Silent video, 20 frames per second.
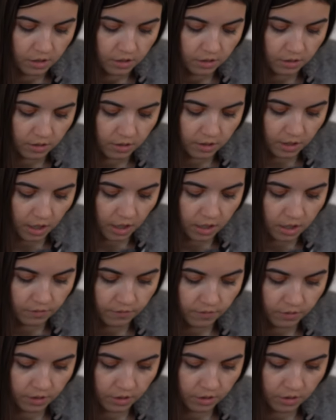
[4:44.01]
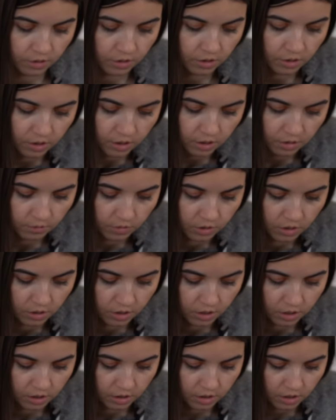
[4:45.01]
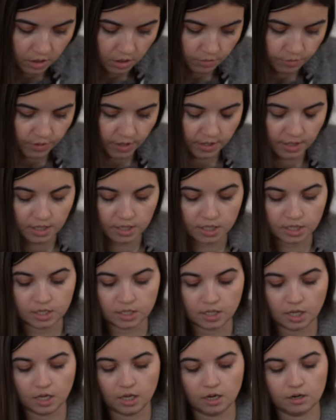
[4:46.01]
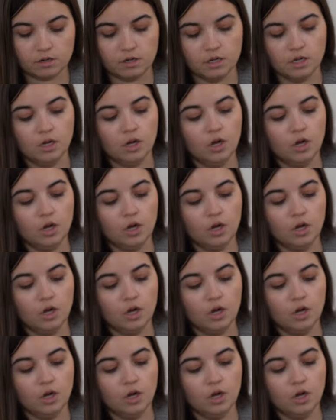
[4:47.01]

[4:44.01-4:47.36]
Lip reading: So it's actually very good. I'm gonna just attach it here.